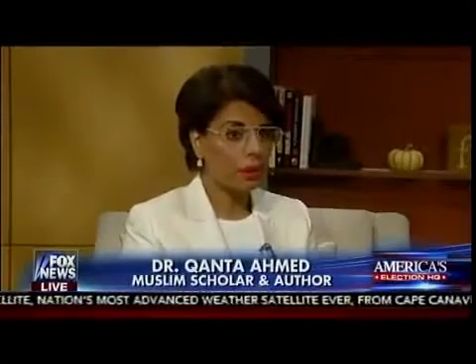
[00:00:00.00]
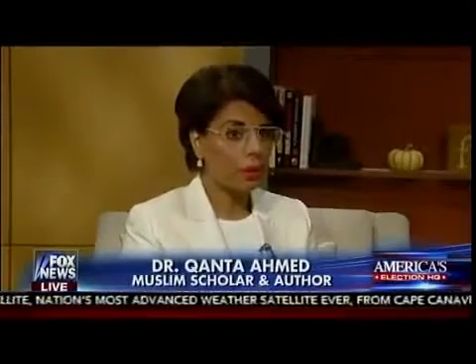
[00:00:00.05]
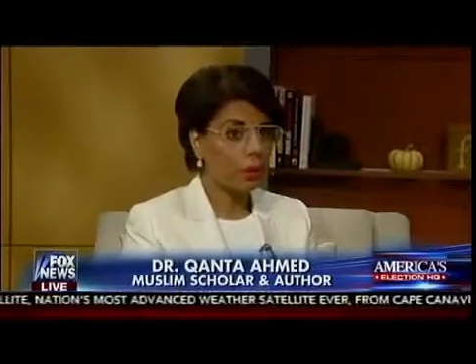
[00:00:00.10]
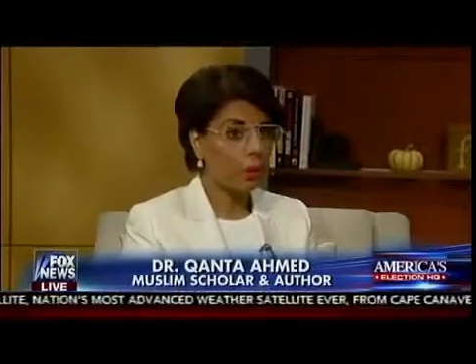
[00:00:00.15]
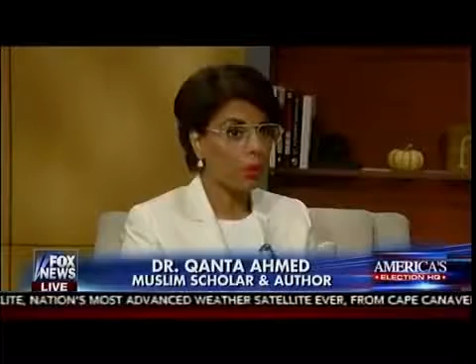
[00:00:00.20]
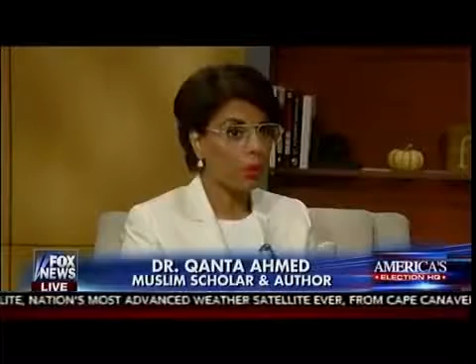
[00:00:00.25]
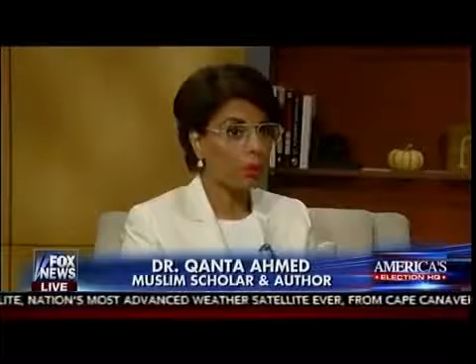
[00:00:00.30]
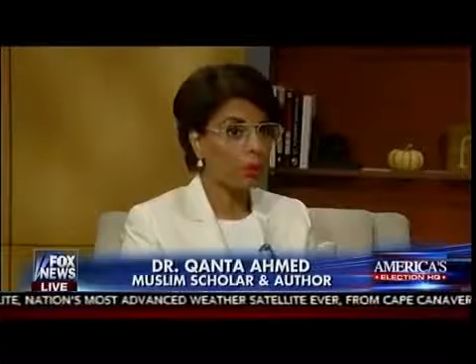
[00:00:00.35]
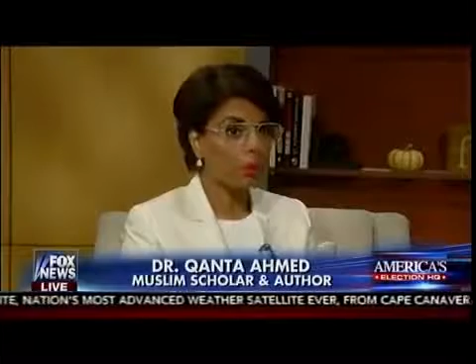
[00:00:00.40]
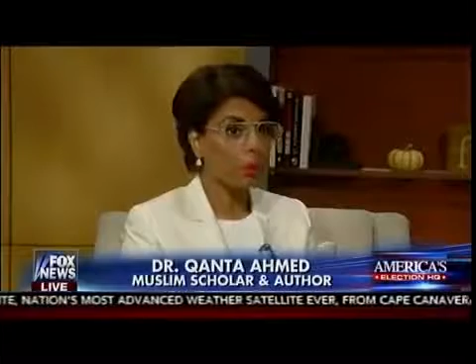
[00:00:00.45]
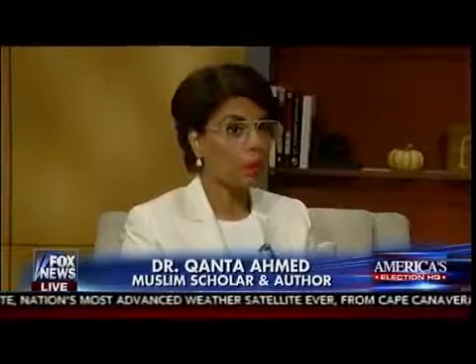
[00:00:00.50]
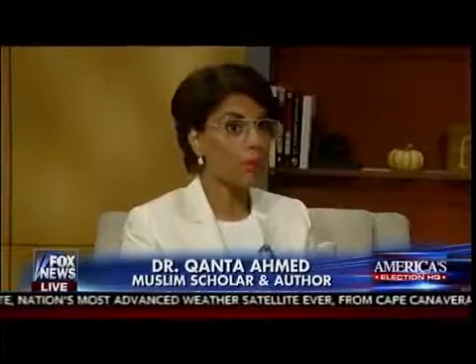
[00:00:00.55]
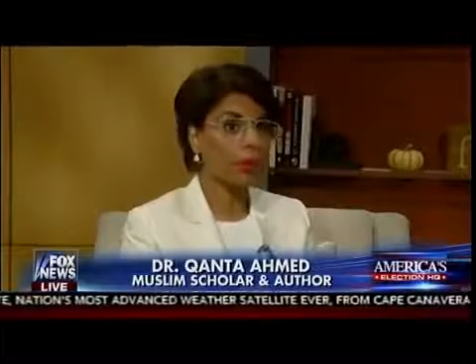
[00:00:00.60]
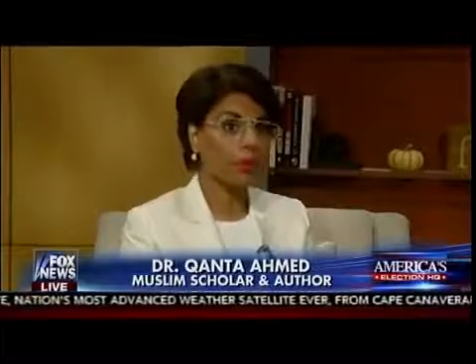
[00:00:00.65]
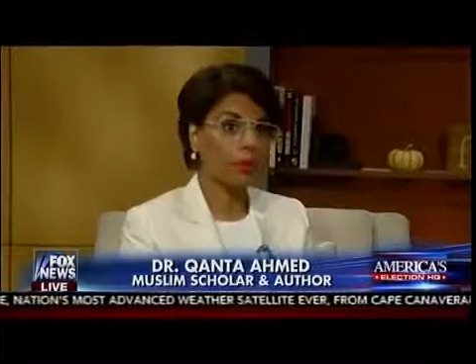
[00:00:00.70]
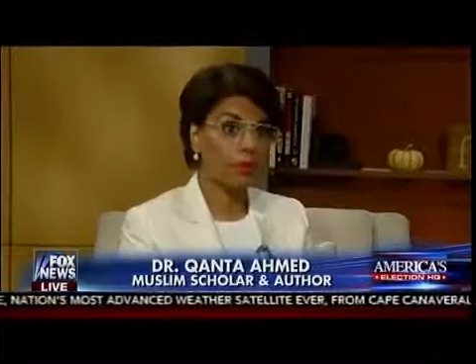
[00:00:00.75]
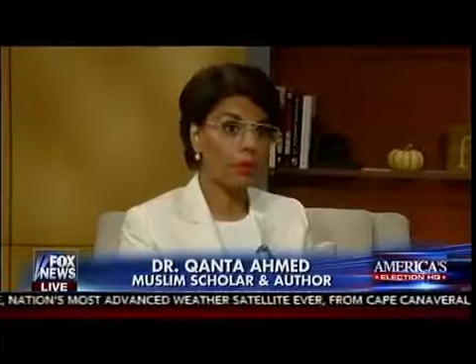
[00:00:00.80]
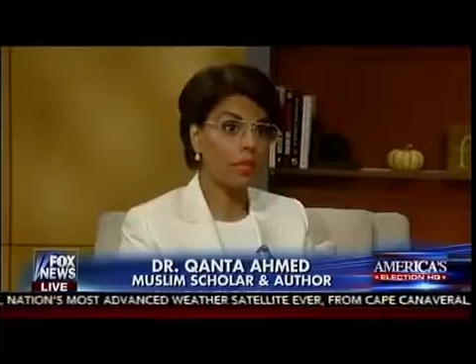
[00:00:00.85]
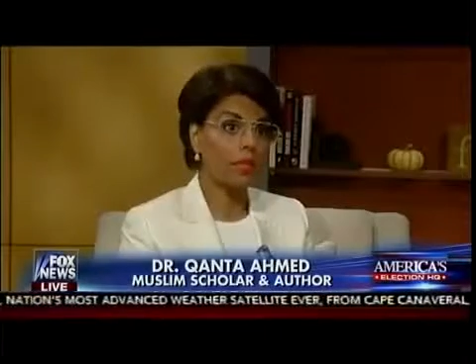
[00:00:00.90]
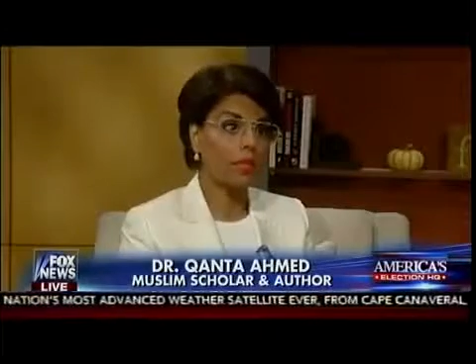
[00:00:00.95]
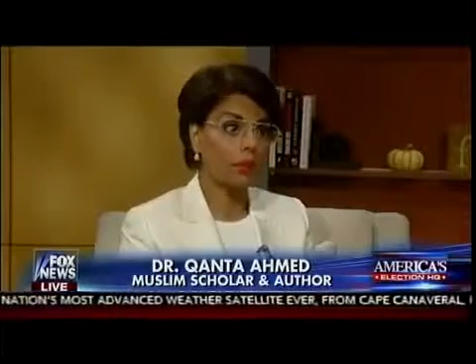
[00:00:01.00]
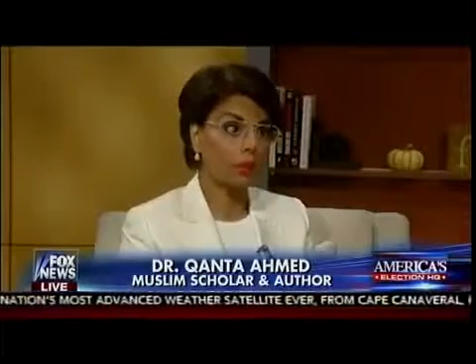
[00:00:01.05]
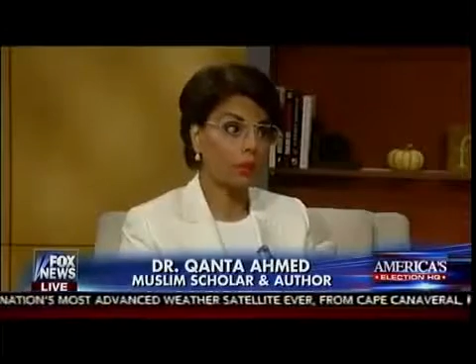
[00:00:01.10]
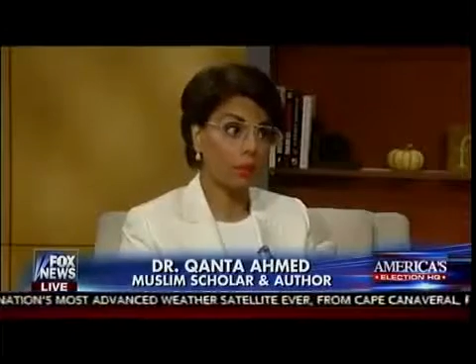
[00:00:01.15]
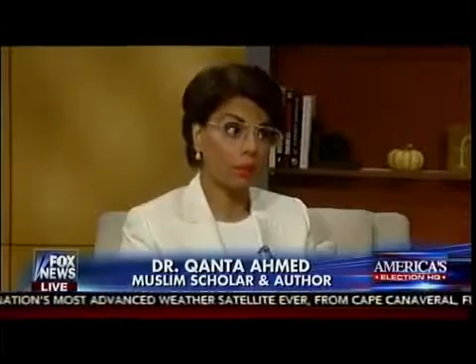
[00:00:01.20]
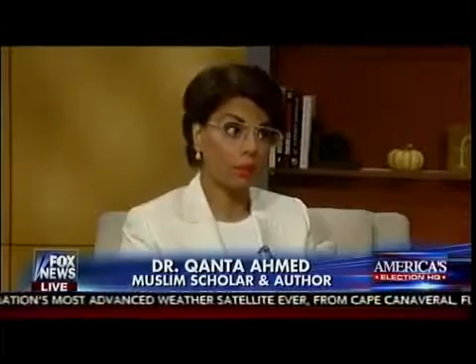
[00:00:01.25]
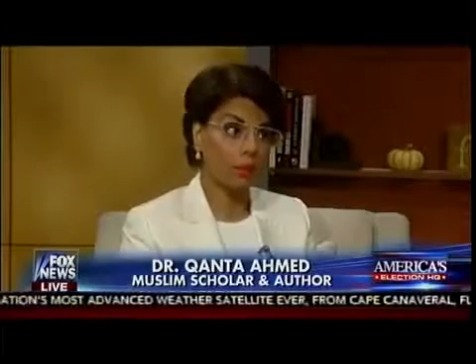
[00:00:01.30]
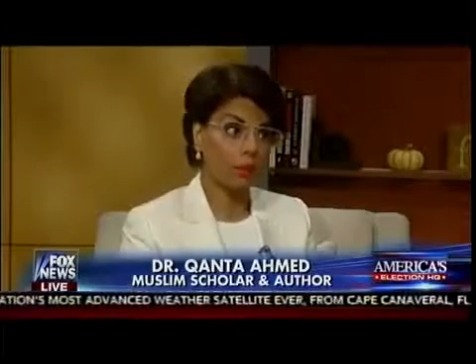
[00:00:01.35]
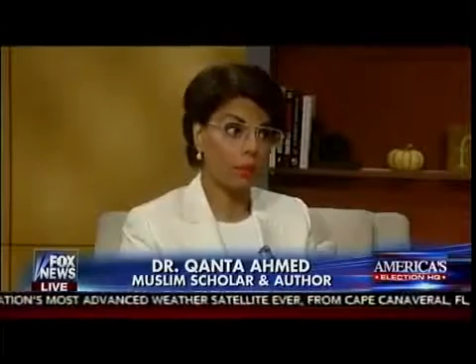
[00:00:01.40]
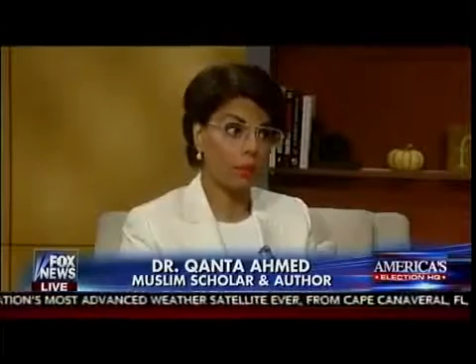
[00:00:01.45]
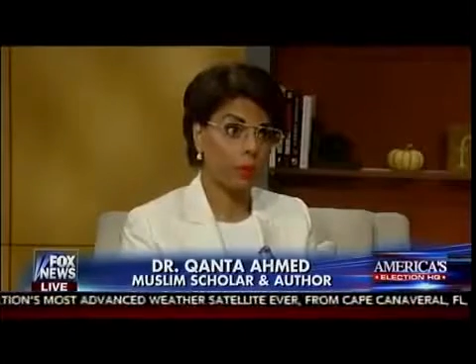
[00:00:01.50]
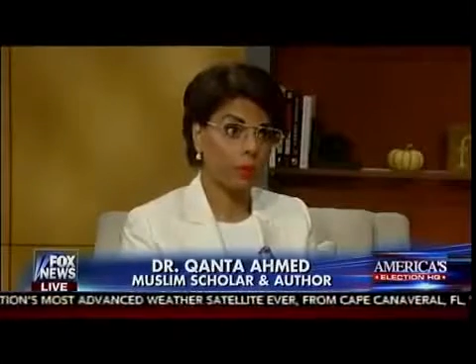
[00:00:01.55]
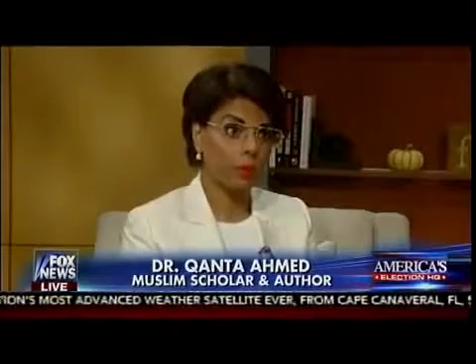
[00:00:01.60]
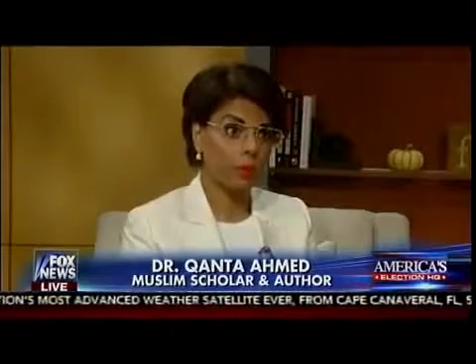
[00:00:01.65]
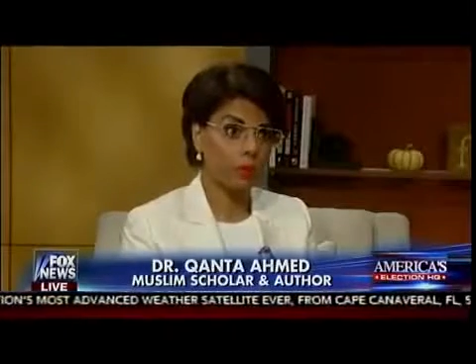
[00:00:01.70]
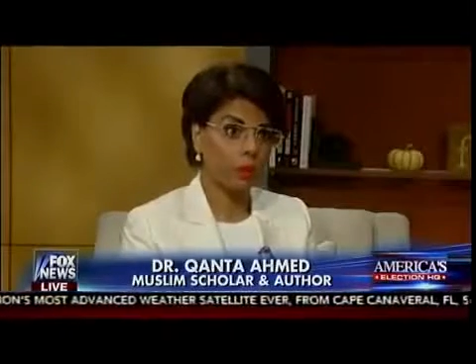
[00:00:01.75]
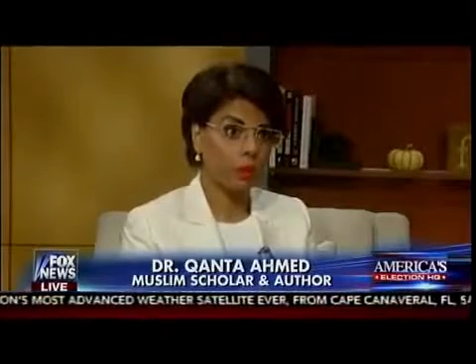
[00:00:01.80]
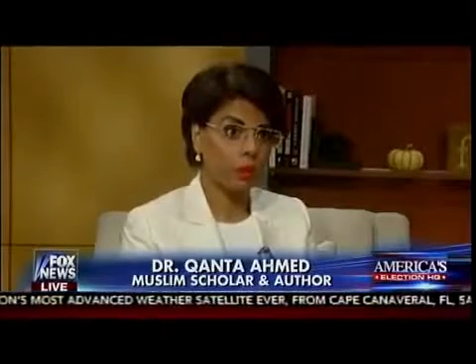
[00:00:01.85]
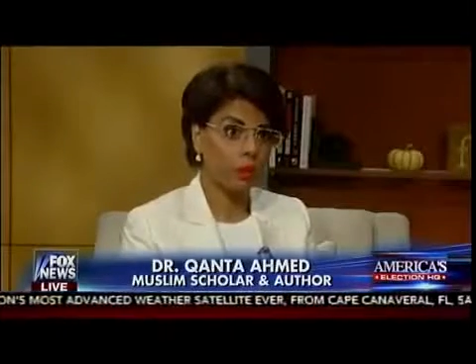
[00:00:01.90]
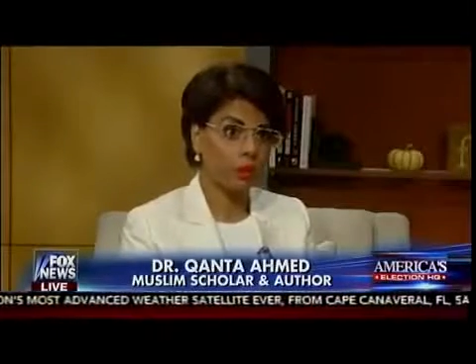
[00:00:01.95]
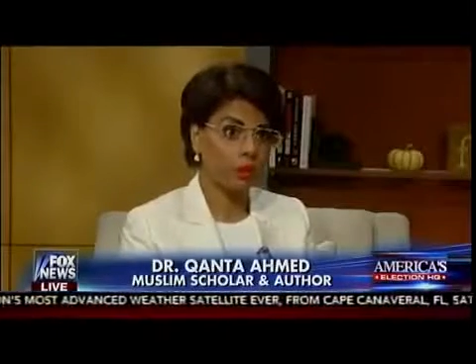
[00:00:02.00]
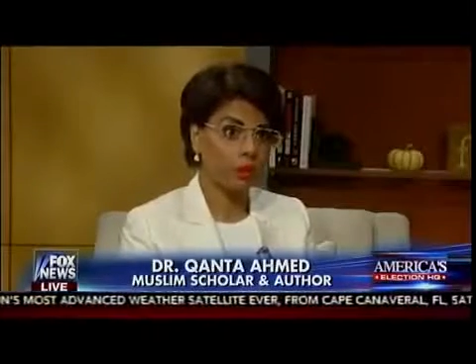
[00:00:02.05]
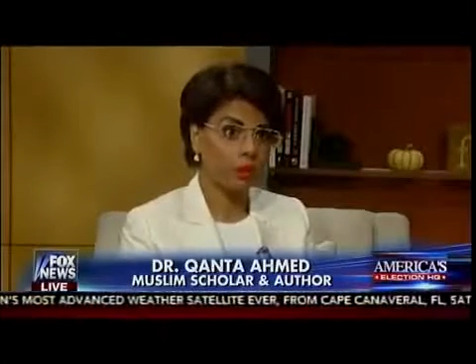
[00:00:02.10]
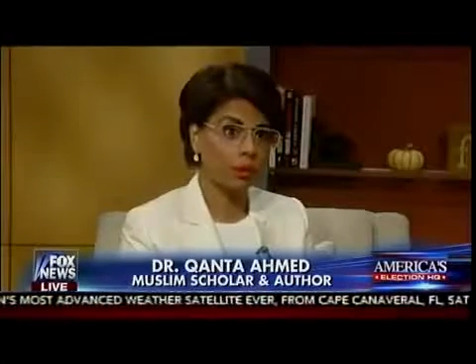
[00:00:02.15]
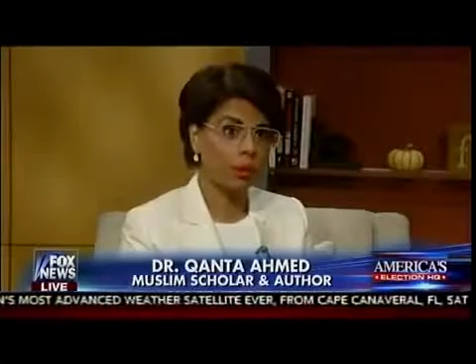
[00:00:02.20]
with the possibilities of Trump administration.